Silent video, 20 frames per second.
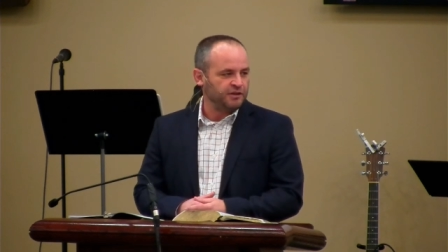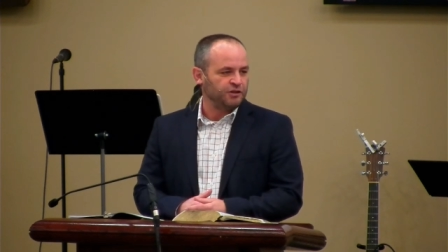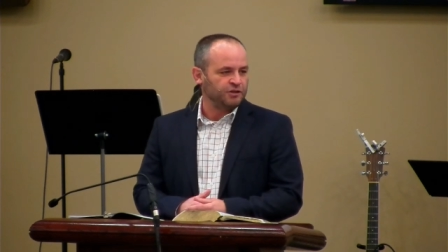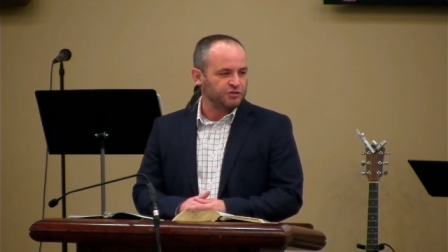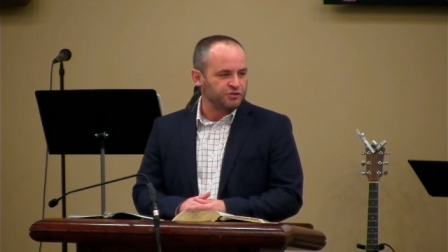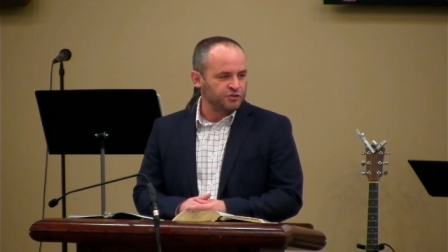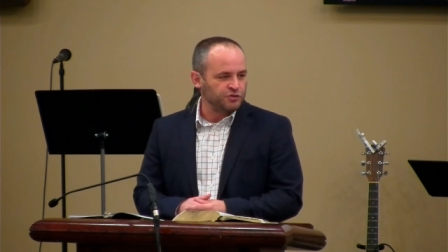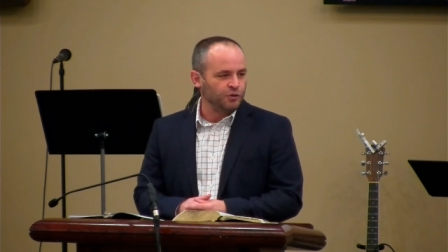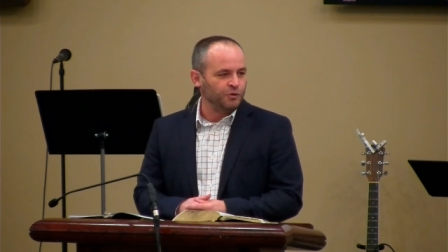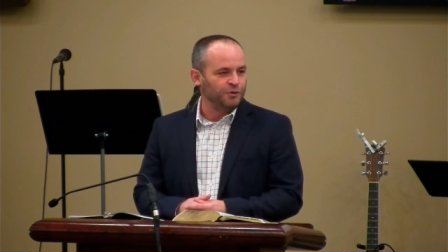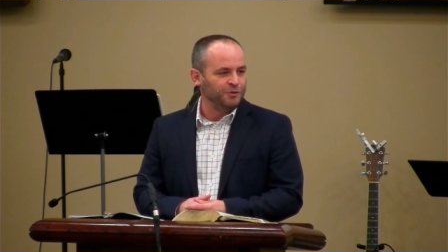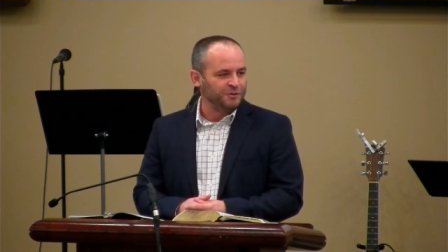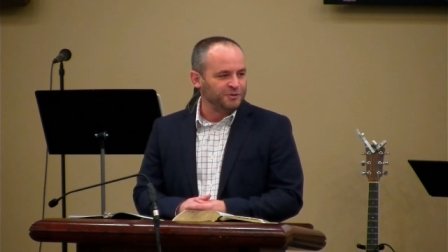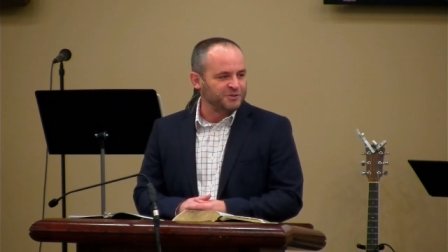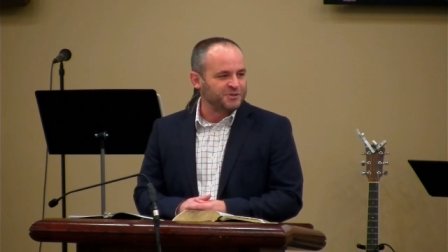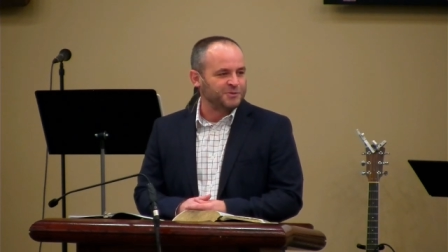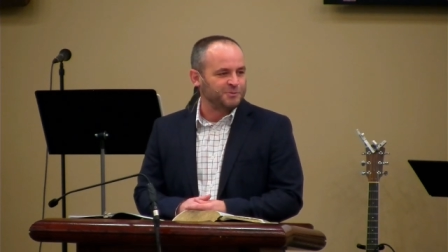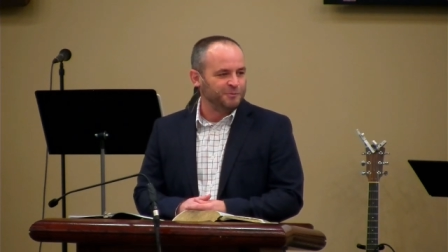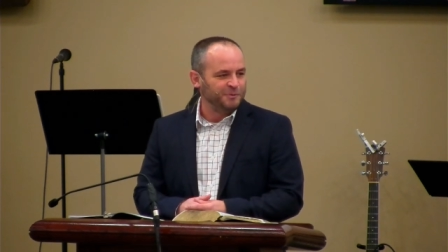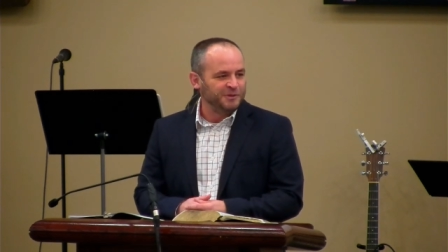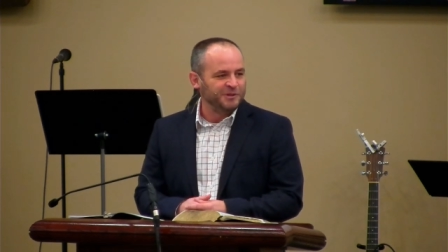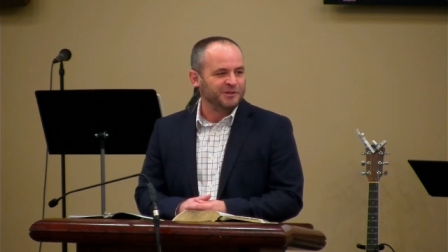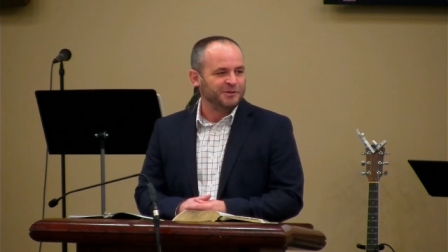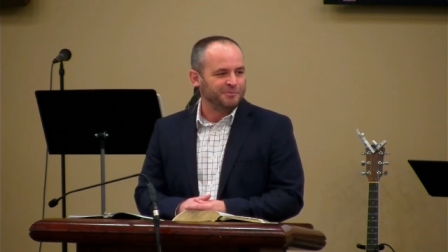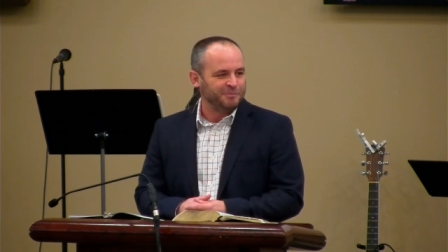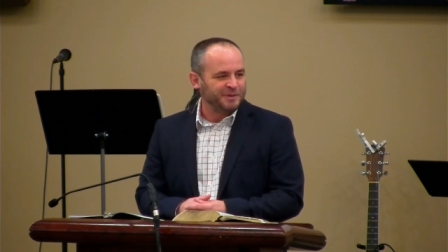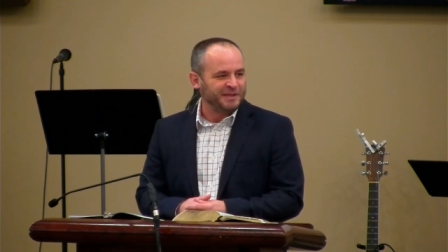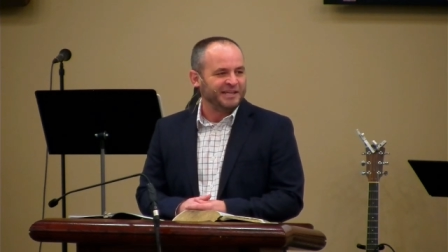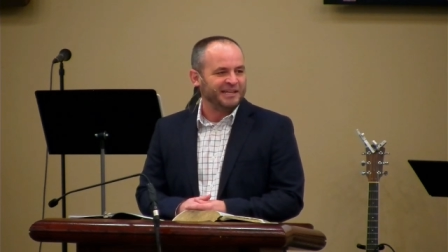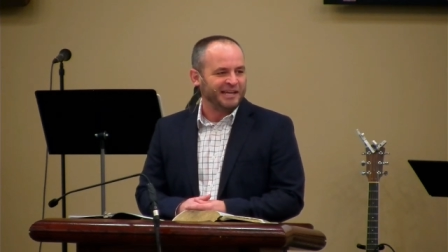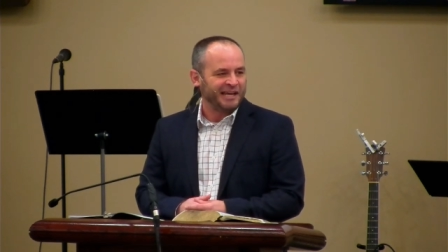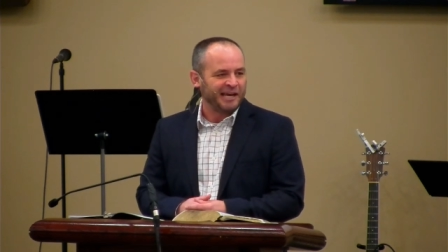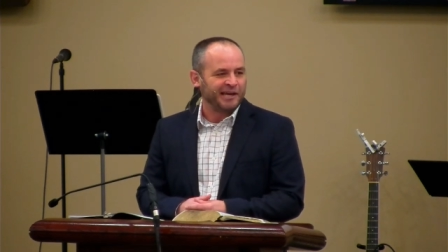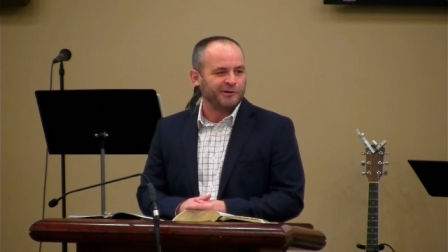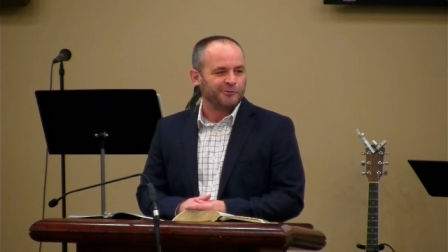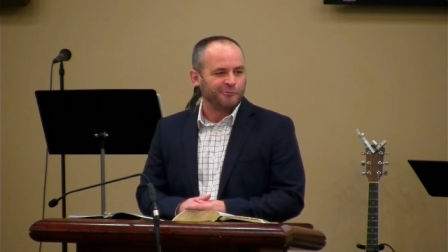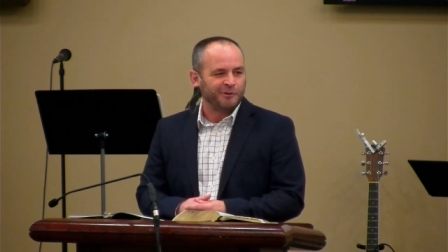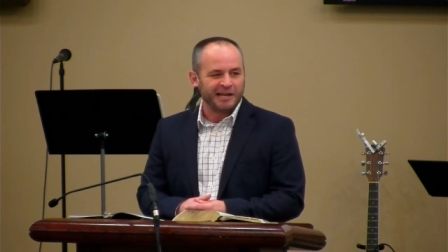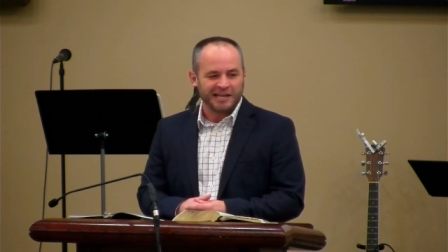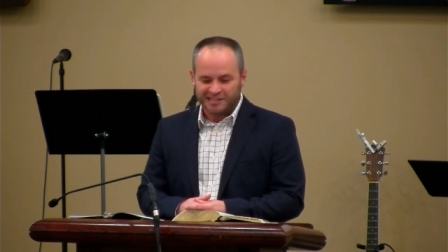then our souls will
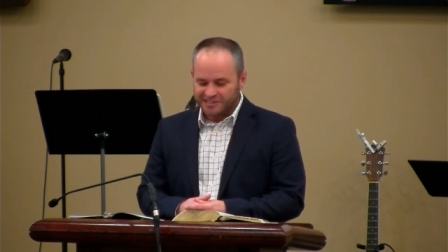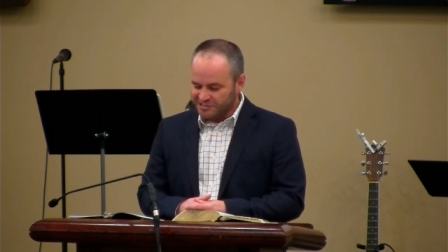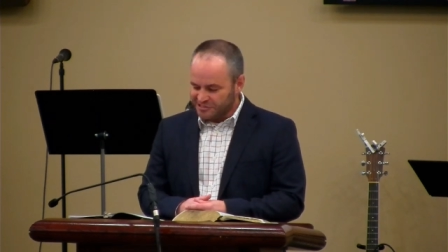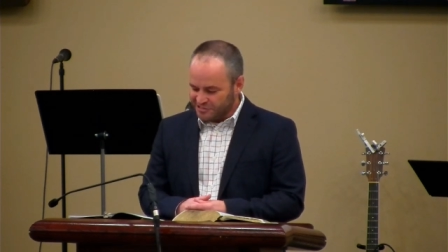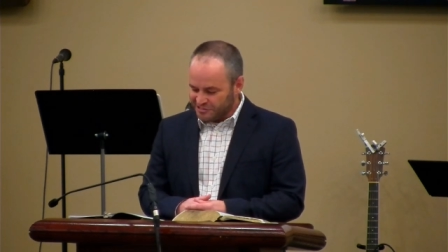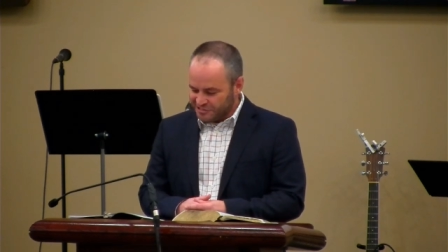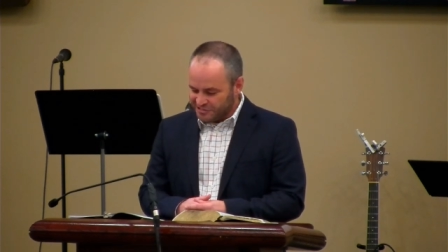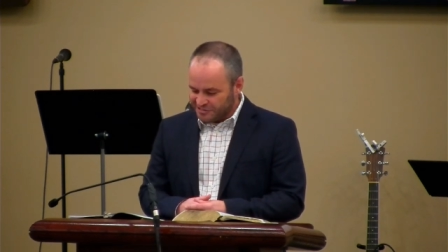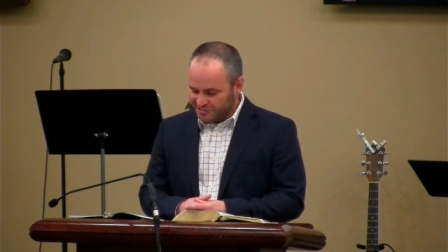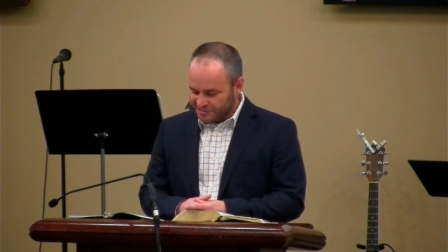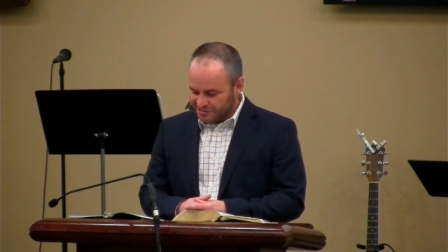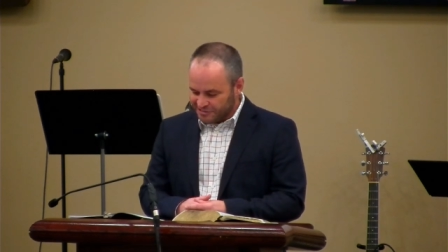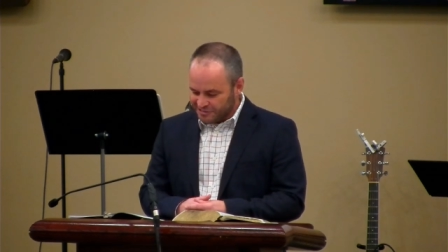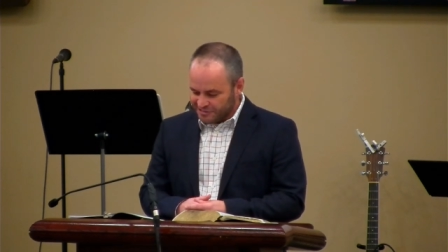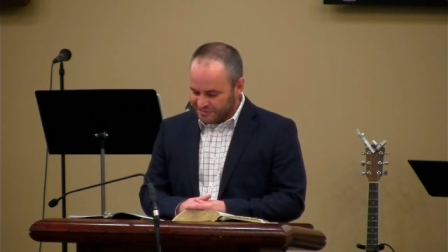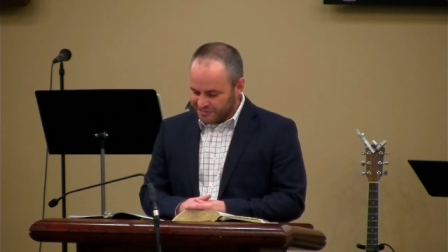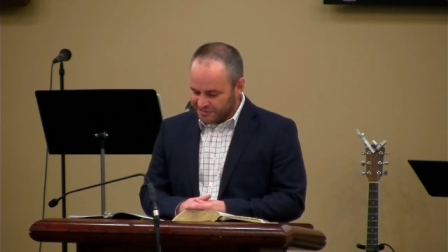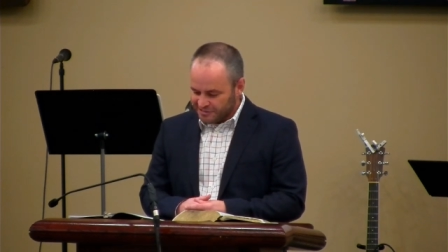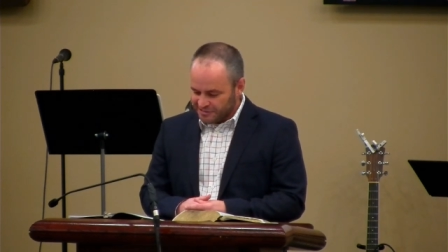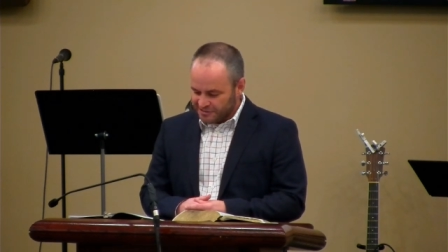be at rest.